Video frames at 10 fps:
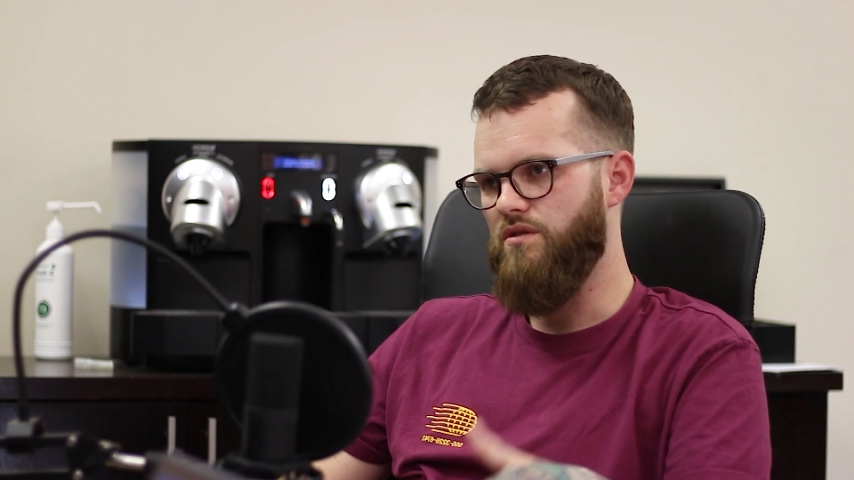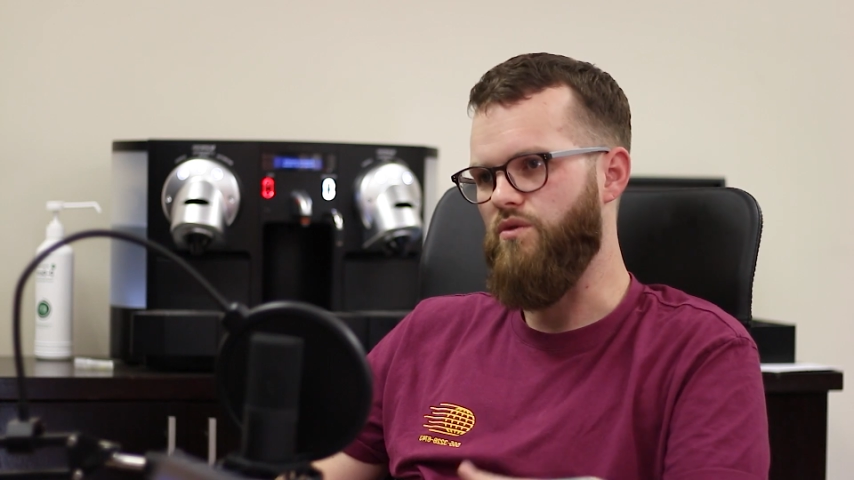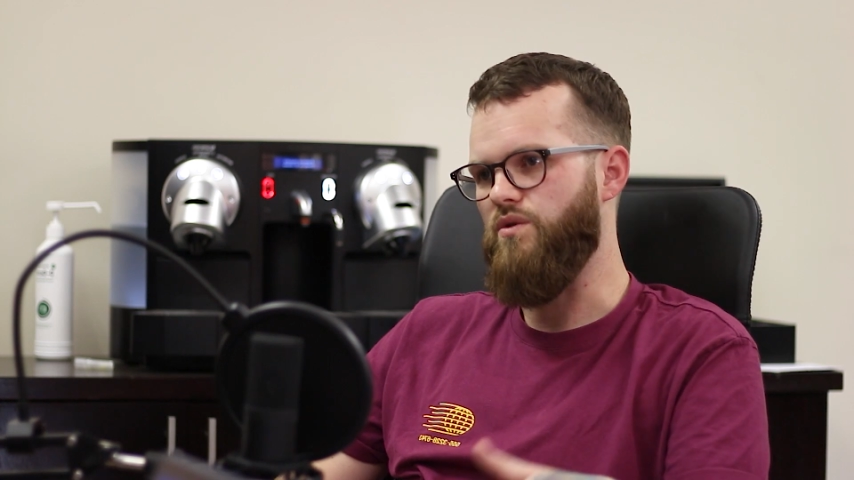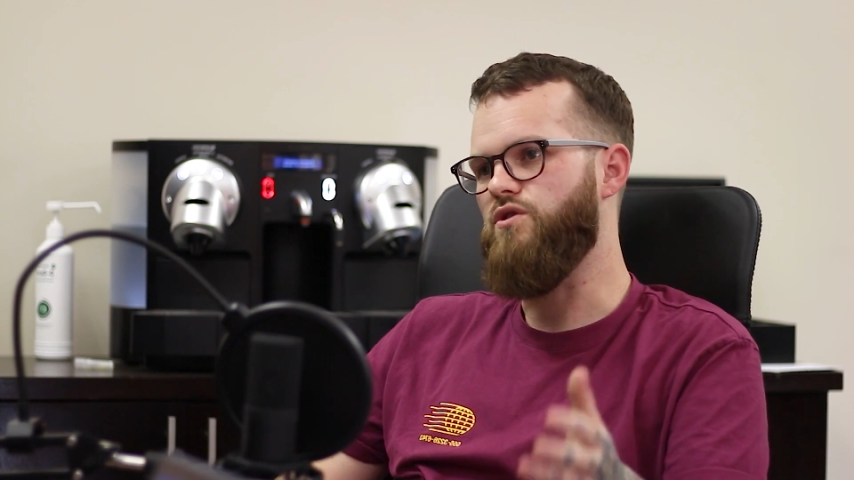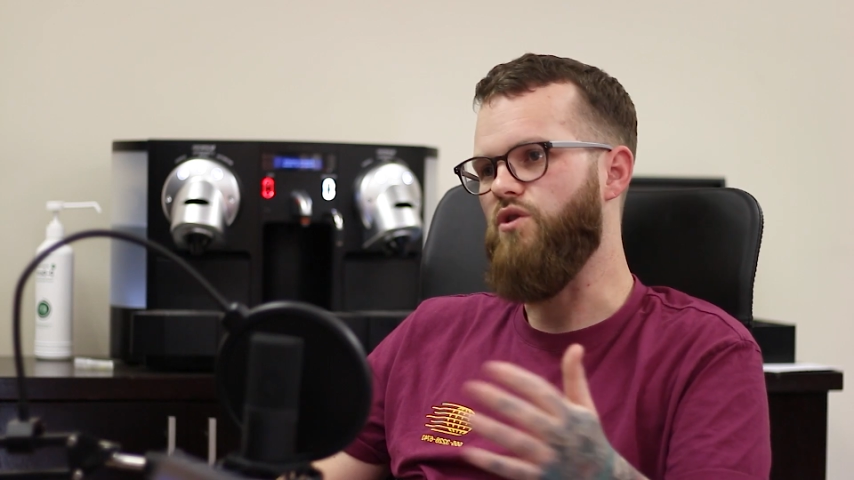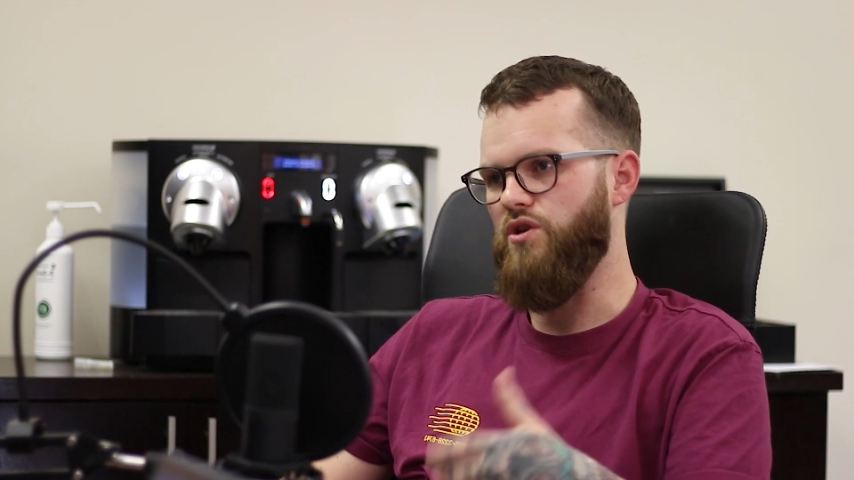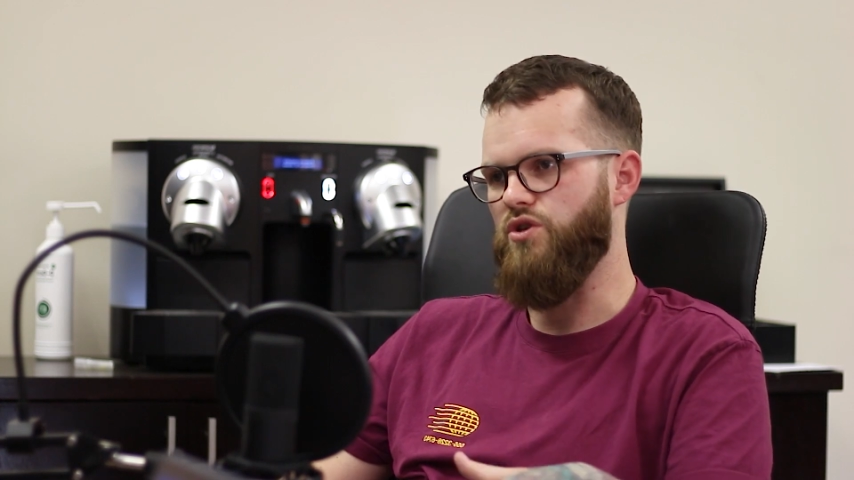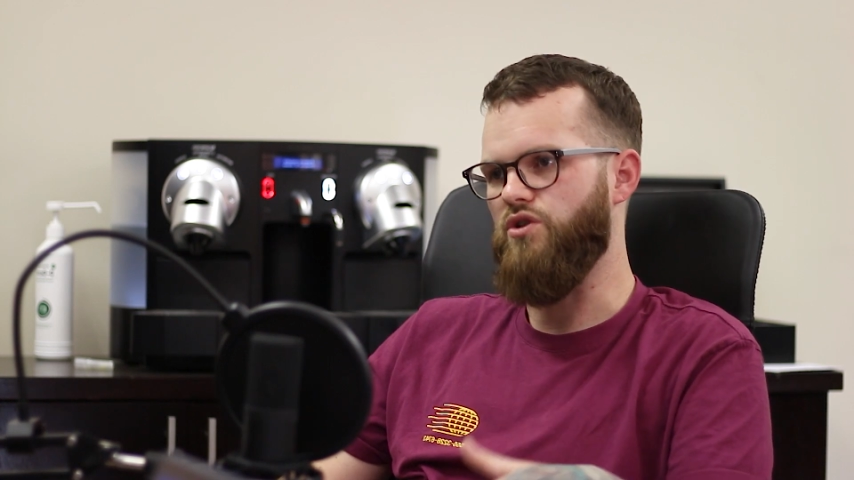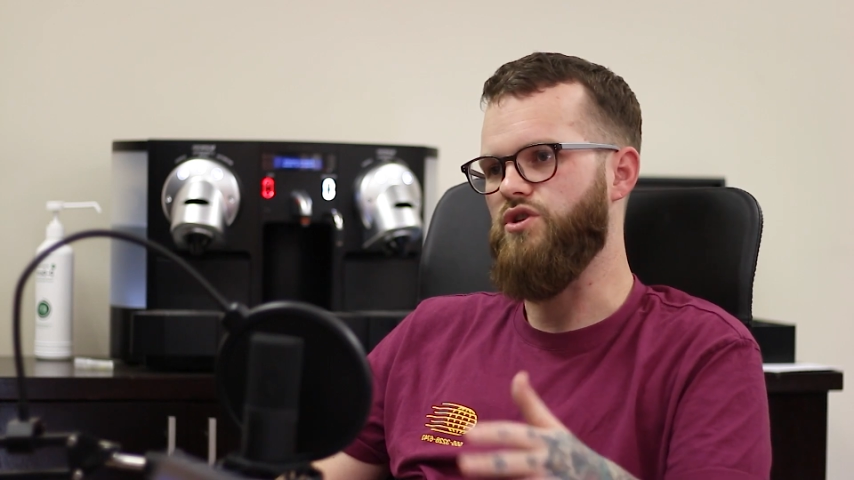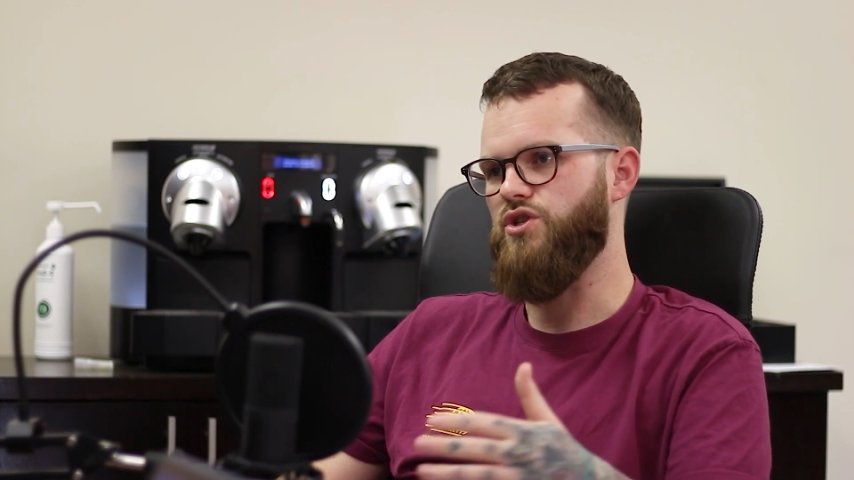the
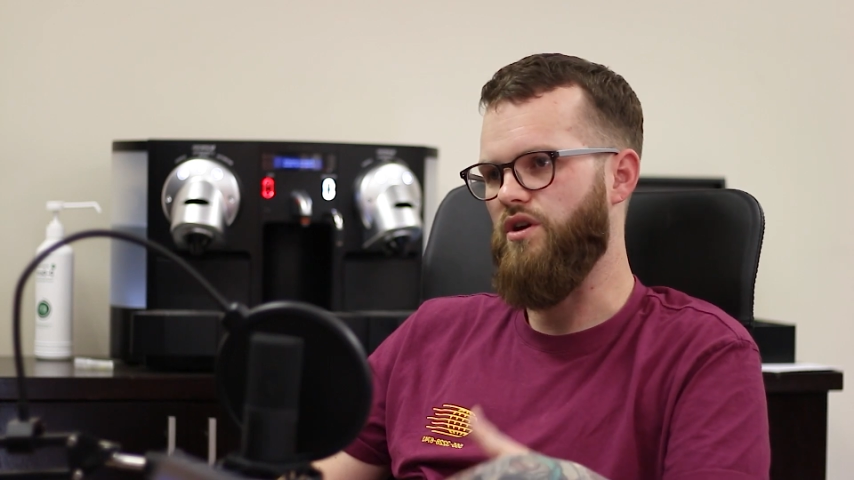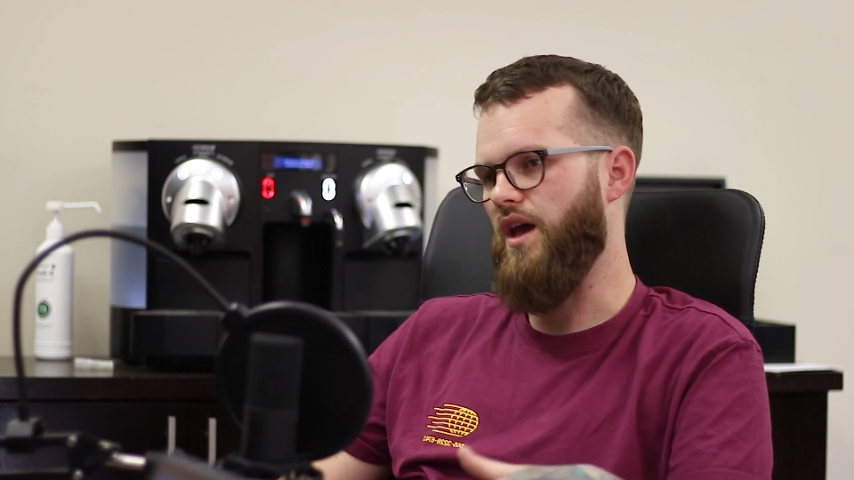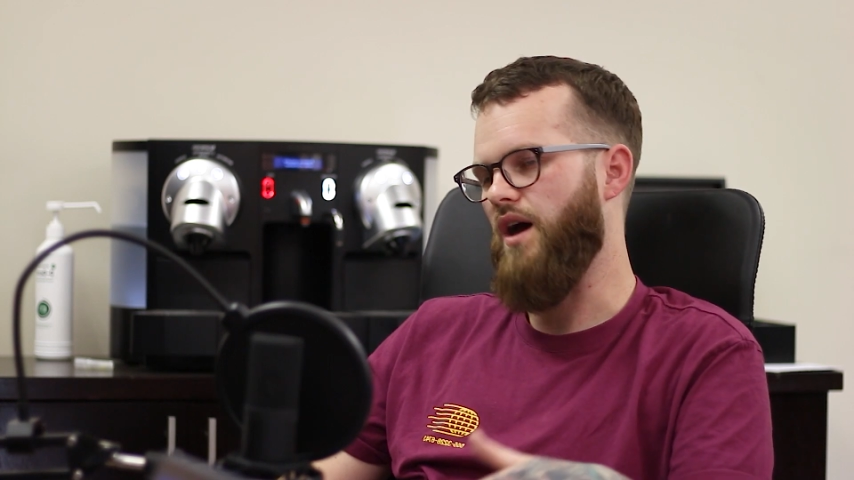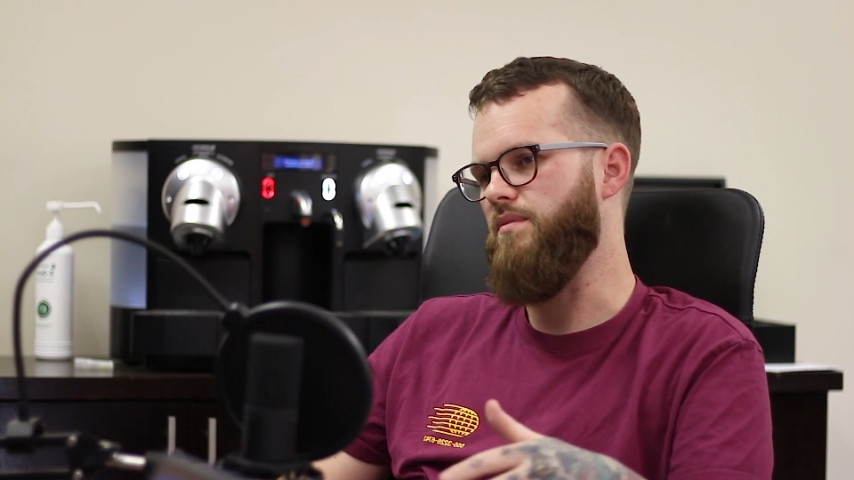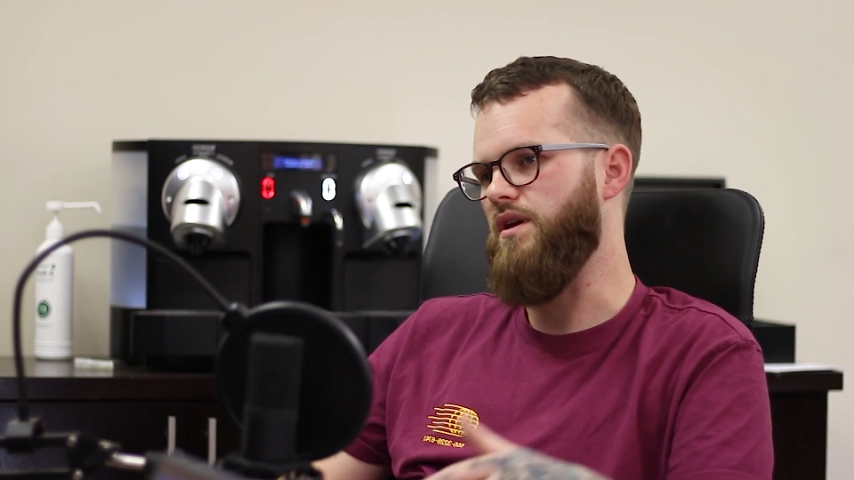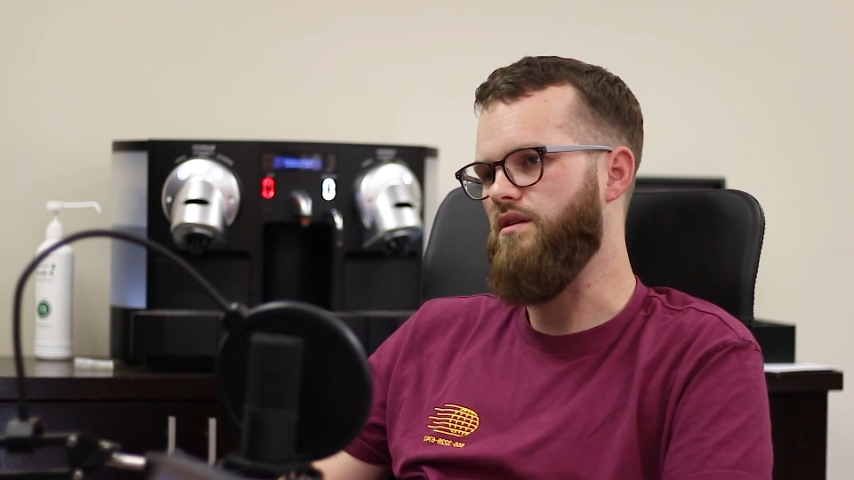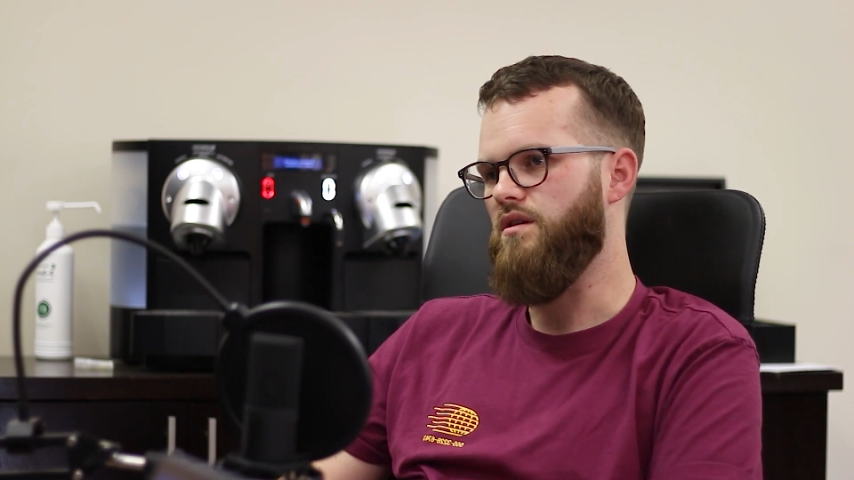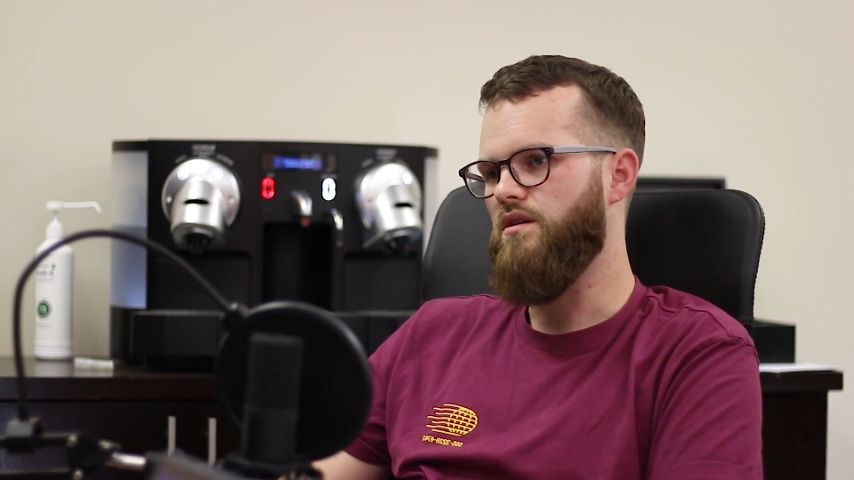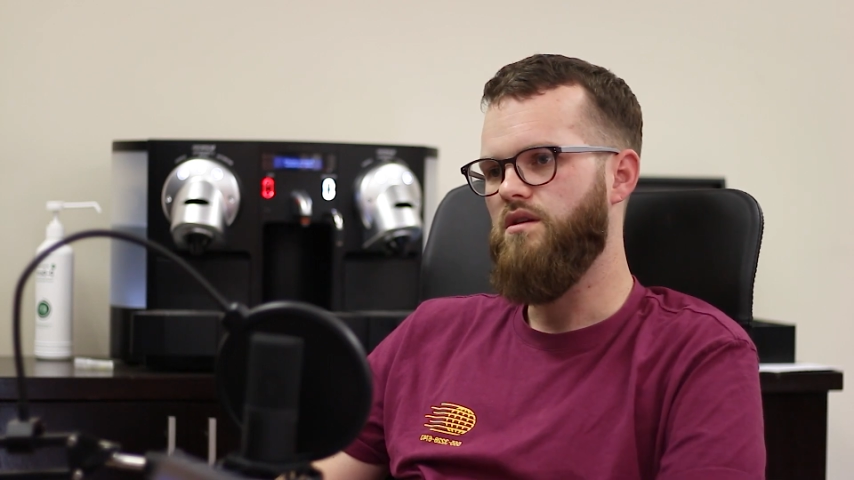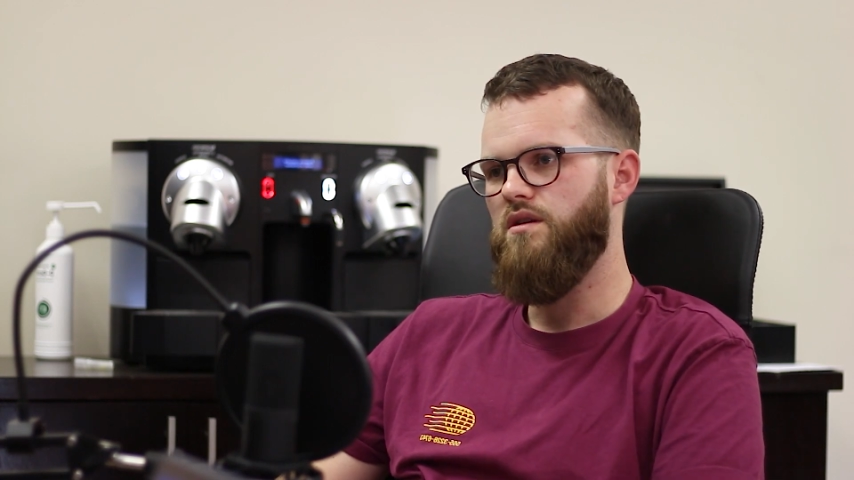returns are going to start coming in.
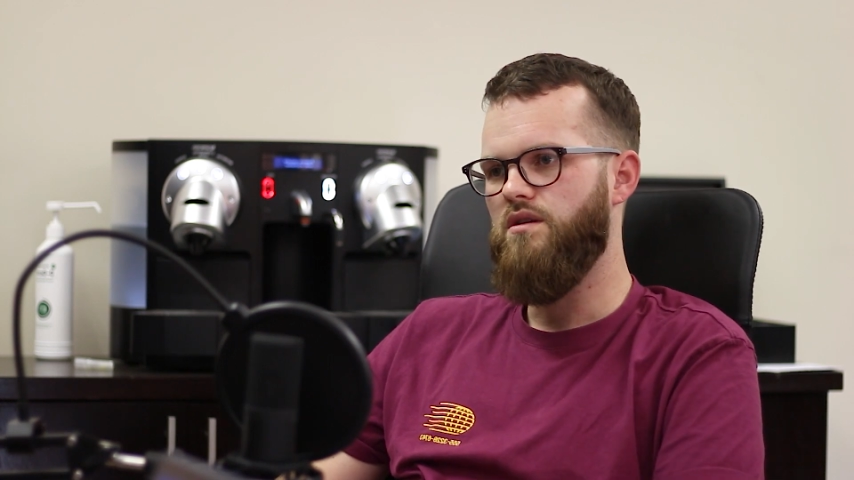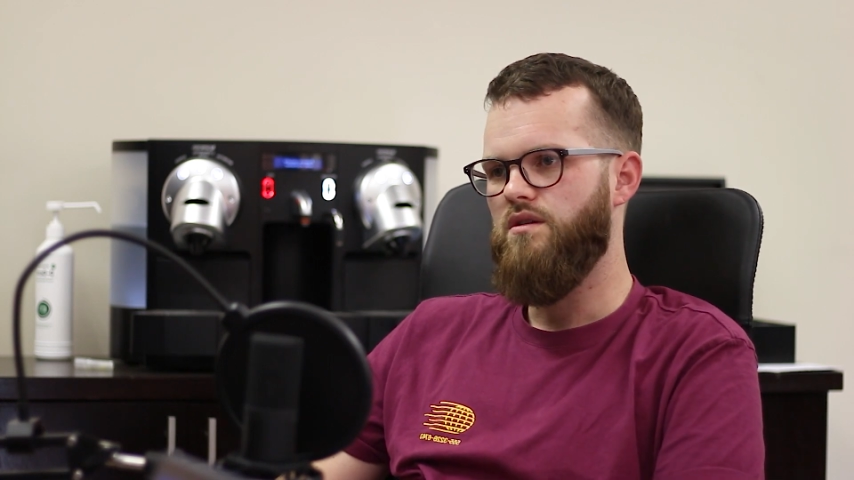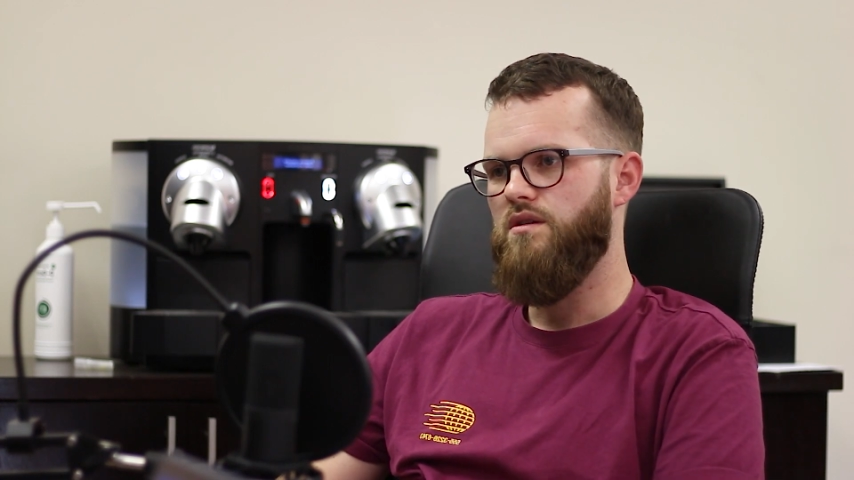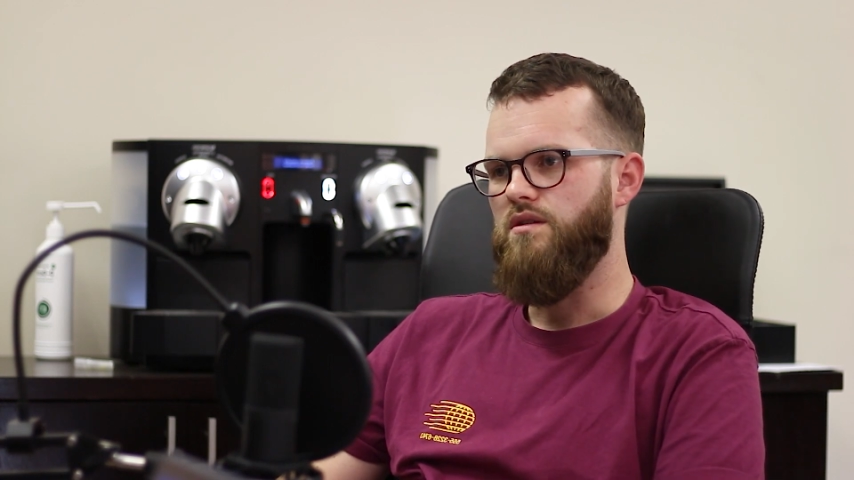Yeah.